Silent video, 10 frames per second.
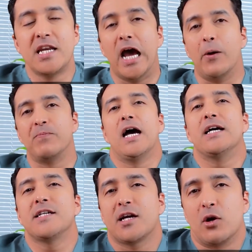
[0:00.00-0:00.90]
Now,
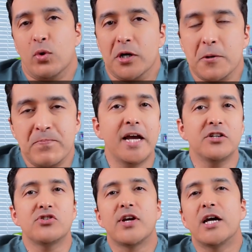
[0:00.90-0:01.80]
how's that gonna work?
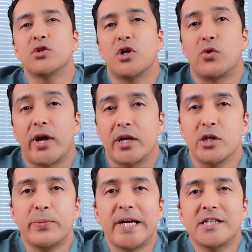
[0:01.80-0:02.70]
Exercise on a
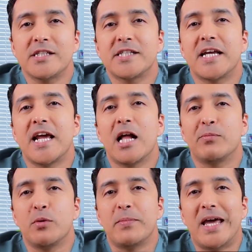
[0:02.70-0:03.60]
regular basis can
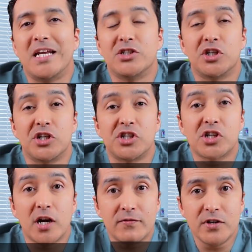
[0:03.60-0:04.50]
help you manage the
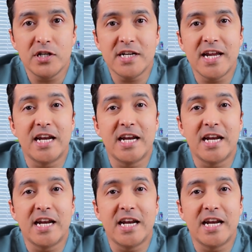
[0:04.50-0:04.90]
discomfort